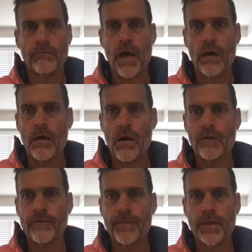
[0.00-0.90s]
not
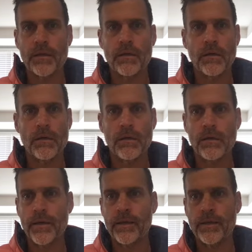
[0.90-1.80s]
hard for me.
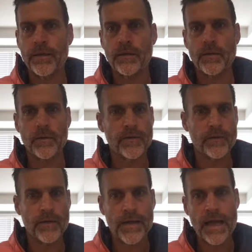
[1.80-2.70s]
I didn't need to do
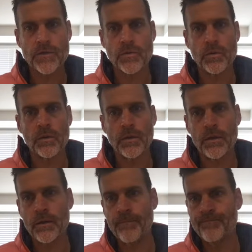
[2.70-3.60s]
this in an actual
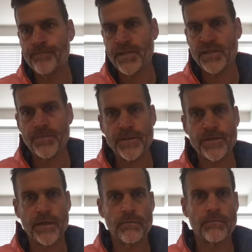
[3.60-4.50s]
PCB
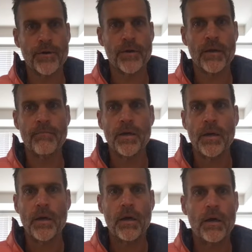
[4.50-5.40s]
design program.
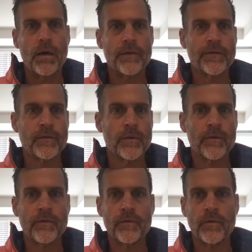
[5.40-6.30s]
This
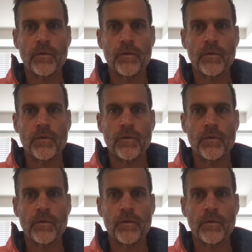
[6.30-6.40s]
was